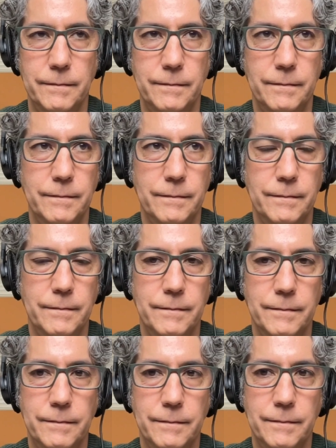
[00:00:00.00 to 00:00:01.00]

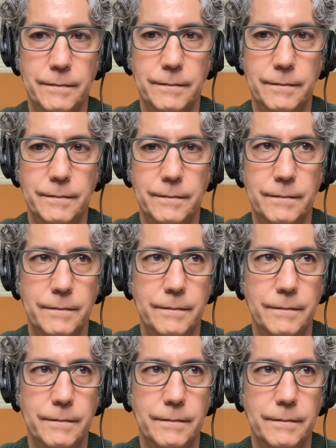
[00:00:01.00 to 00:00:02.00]

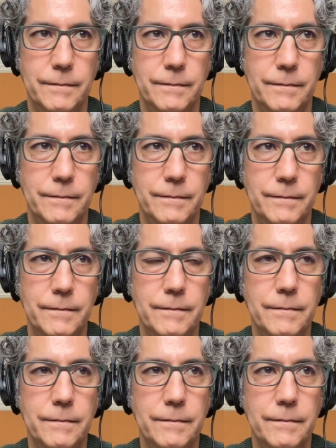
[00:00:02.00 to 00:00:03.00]

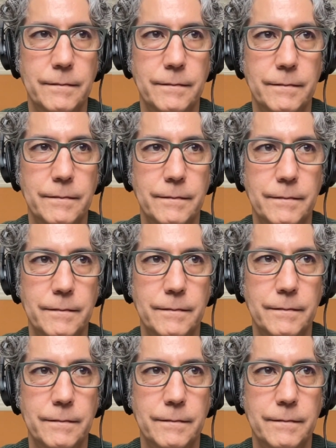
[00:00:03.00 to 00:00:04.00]

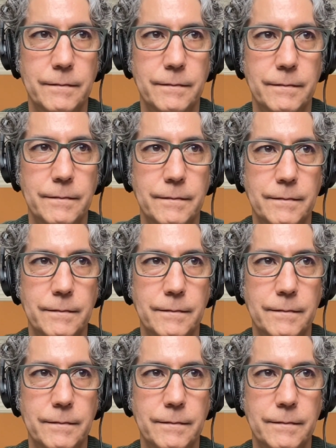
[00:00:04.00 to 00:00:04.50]
The person shown says nothing.